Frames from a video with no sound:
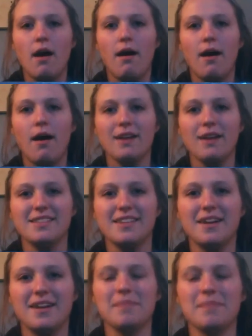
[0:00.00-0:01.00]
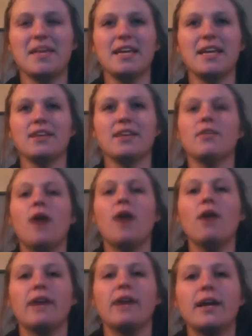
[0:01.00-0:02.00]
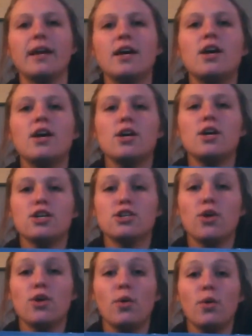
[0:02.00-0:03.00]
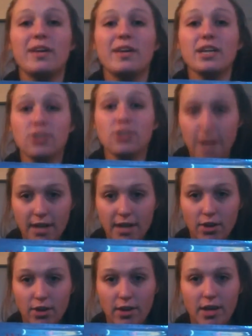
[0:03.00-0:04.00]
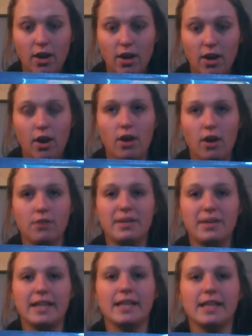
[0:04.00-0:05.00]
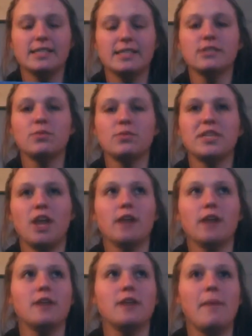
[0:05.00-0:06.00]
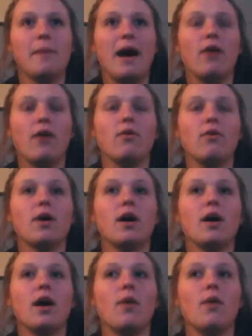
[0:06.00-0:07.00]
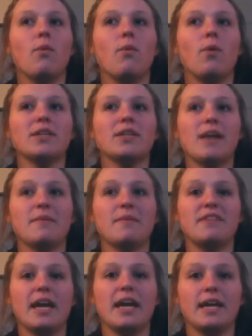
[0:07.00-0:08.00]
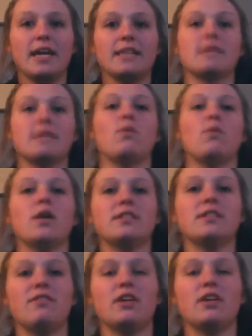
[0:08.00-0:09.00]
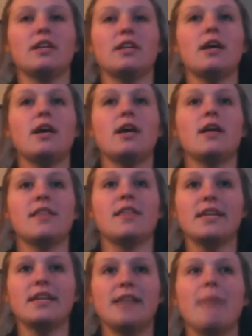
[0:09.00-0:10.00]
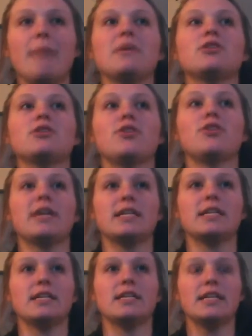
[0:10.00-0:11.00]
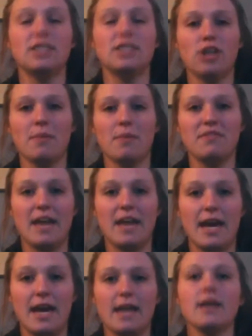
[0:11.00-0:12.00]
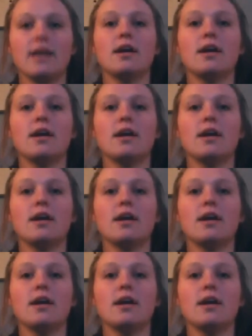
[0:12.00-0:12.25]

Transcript: Awesome, thank you. Okay, so yesterday during our reading lessons, we talked about what time of day it is and what different things happen during each time of day,